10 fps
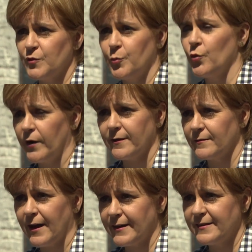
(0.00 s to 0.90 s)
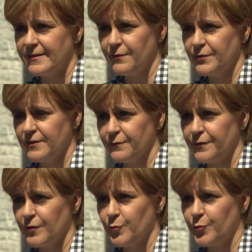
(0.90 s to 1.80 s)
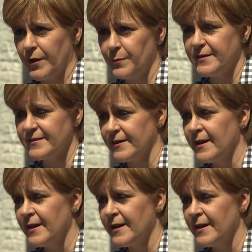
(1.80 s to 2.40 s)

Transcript: support a, a Conservative Prime Minister.